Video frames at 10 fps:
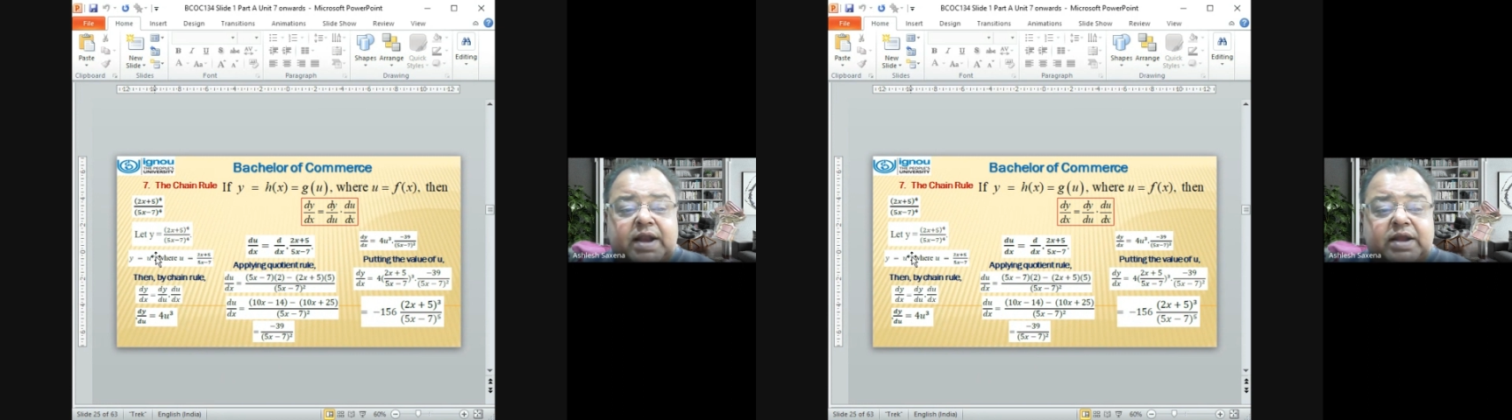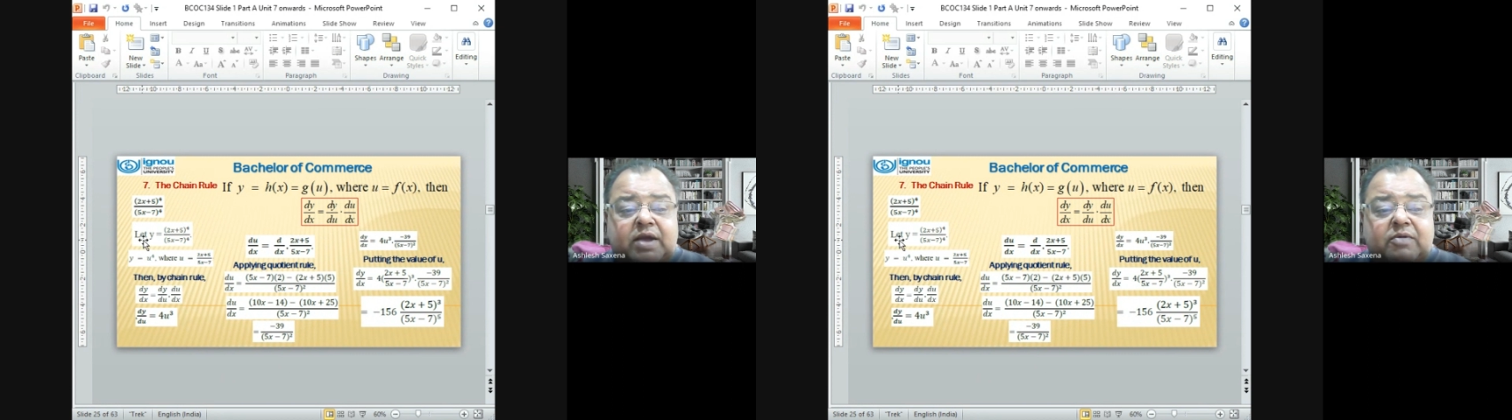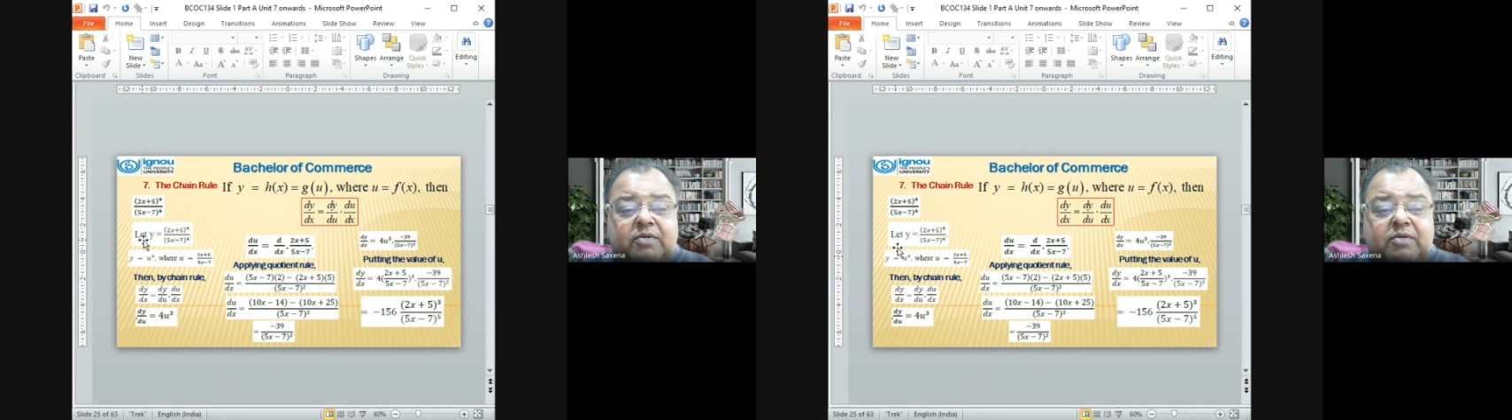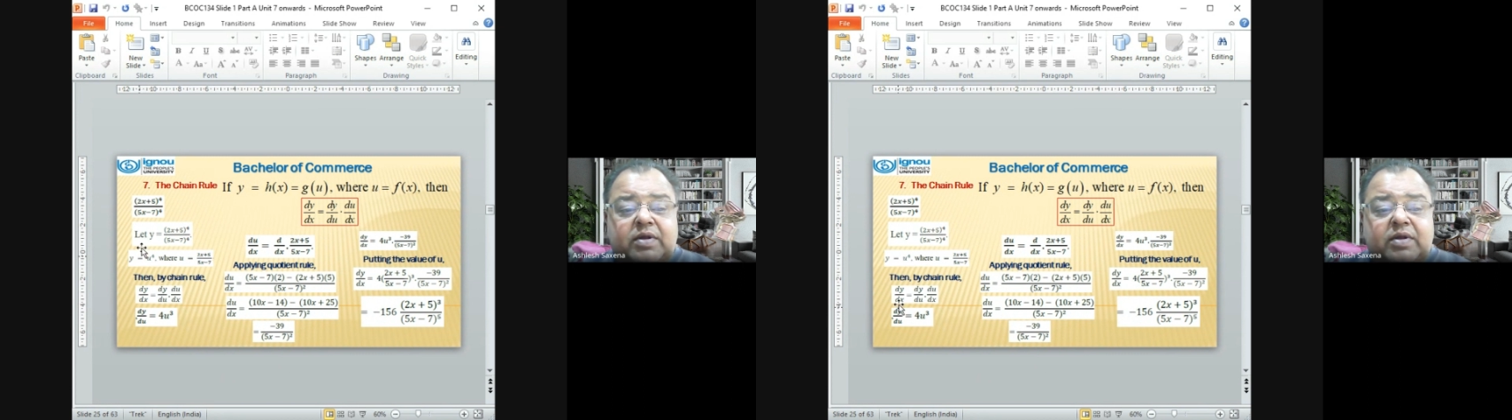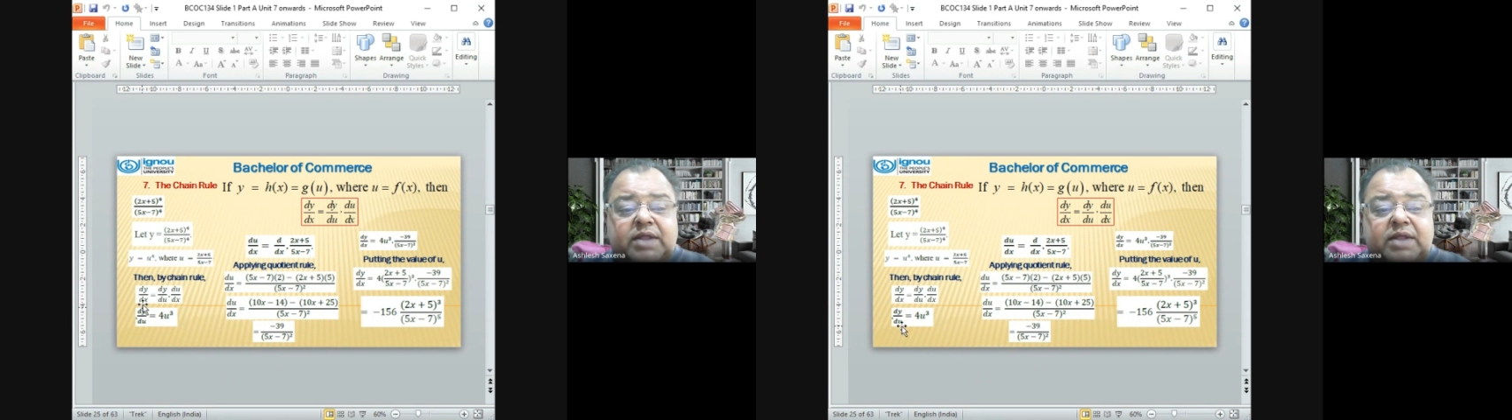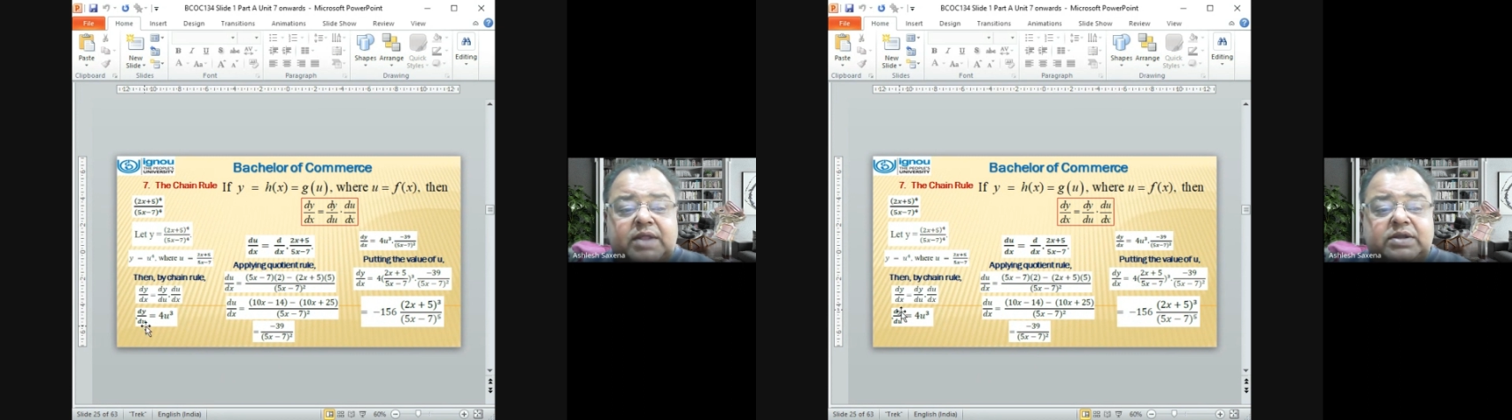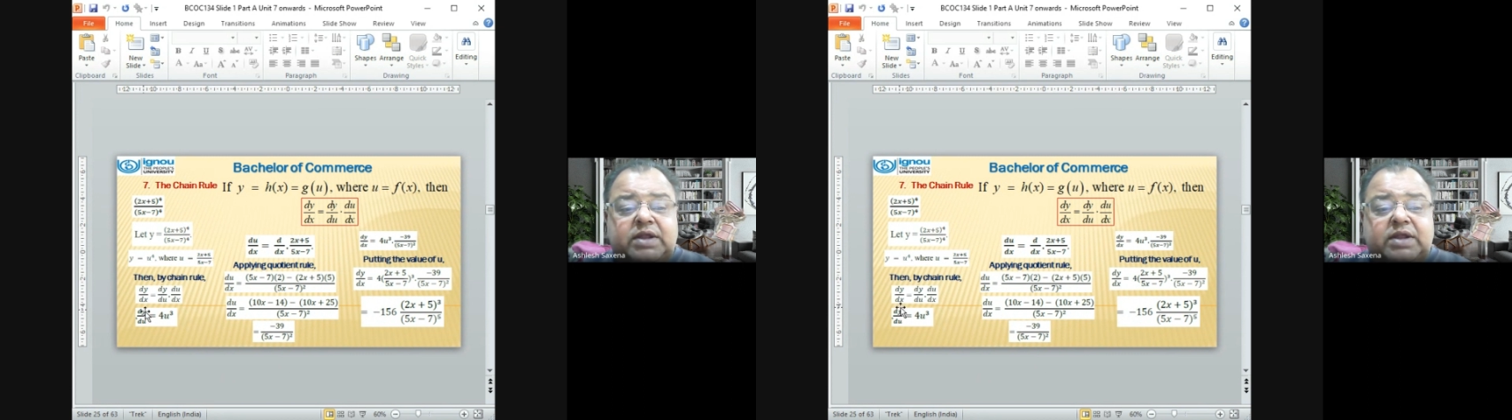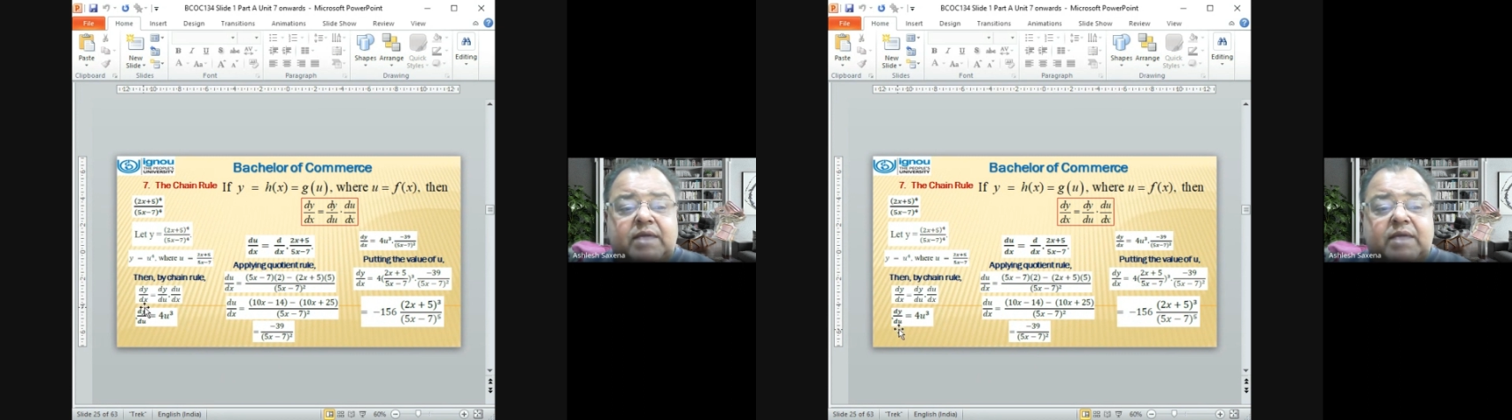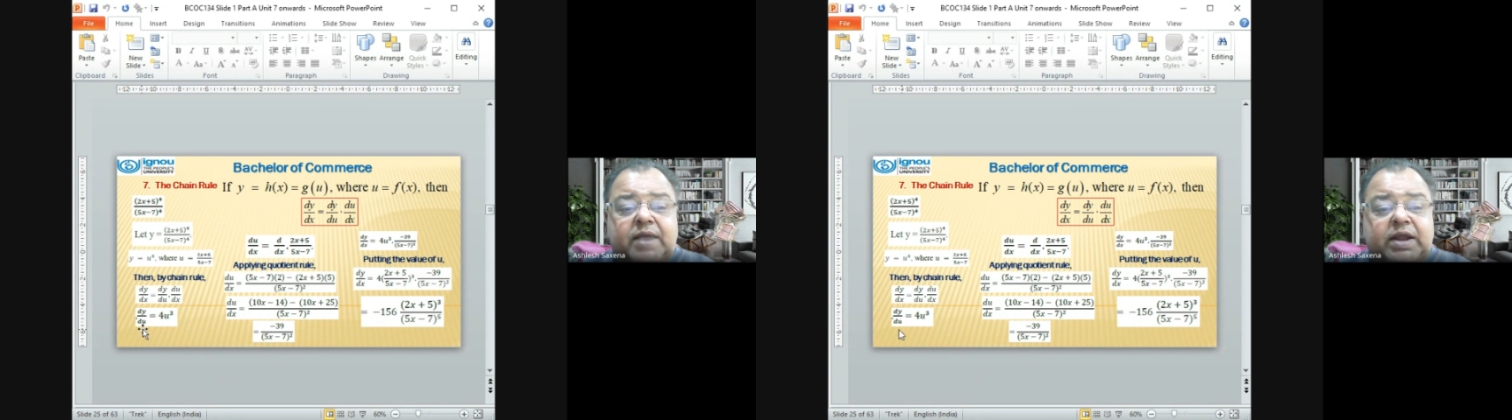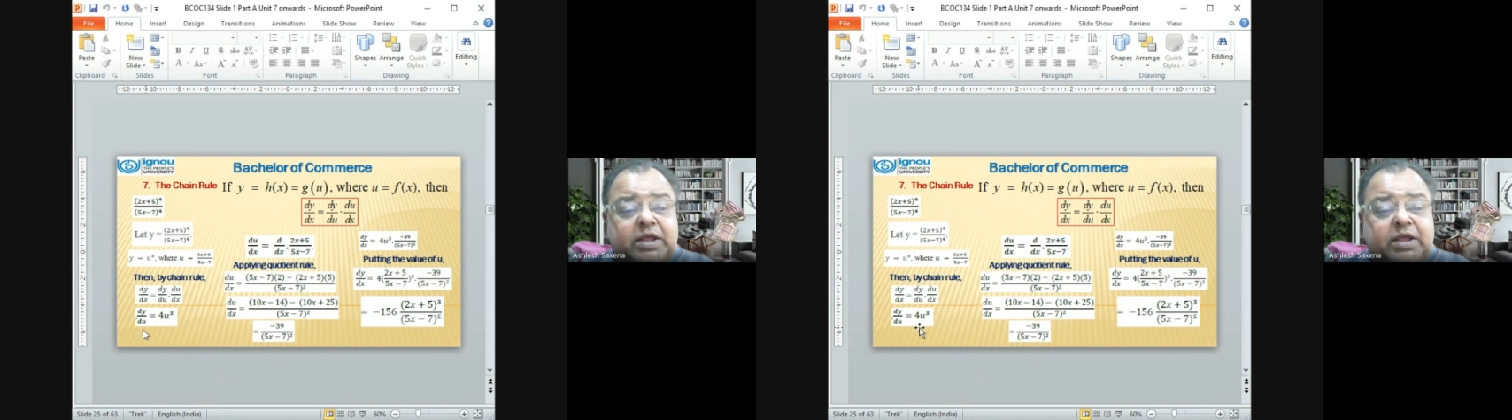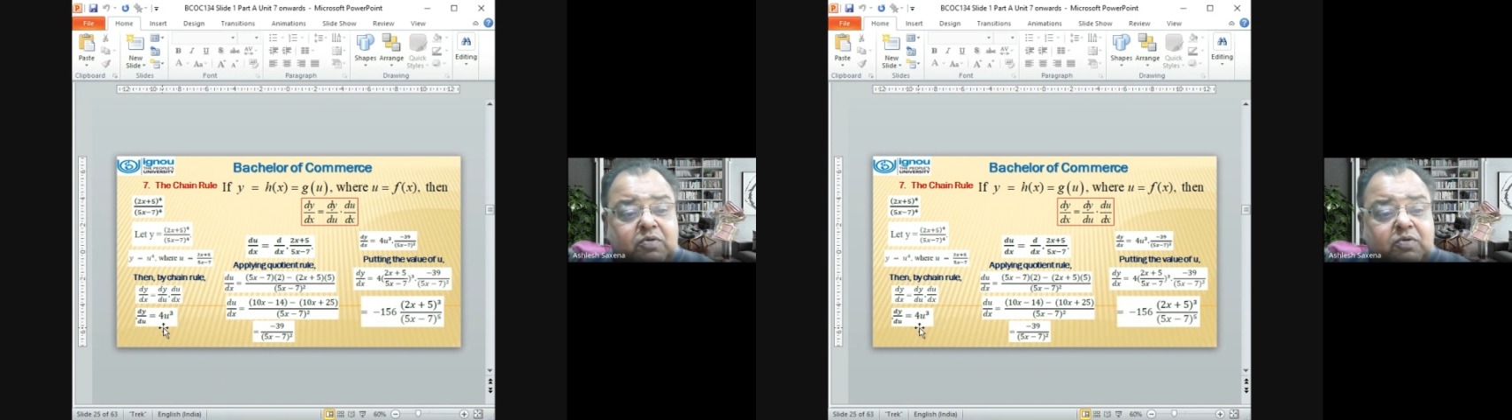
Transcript: now. That is dy by du.